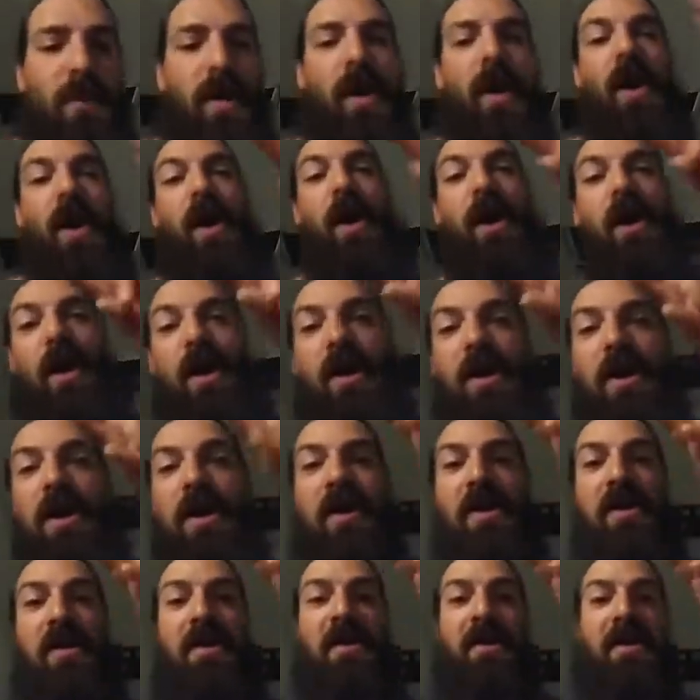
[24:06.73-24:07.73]
Oh,
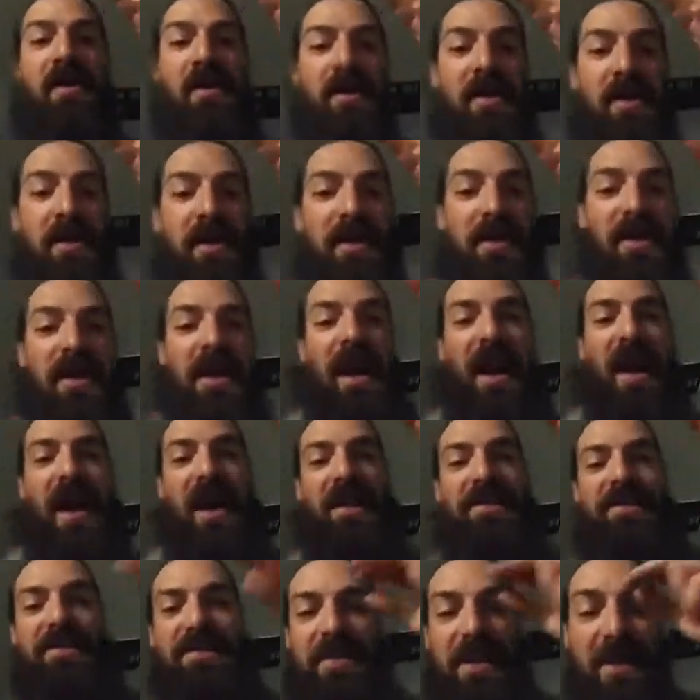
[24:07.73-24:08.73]

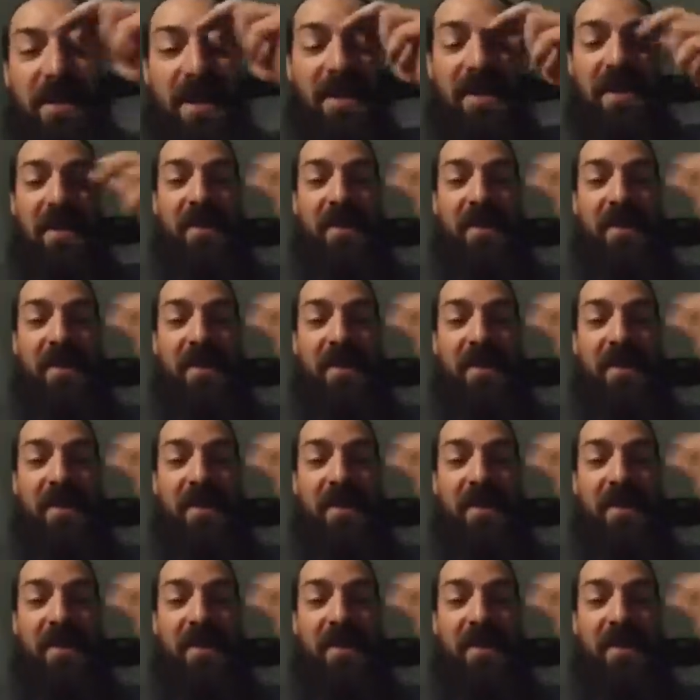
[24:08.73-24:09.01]
yes.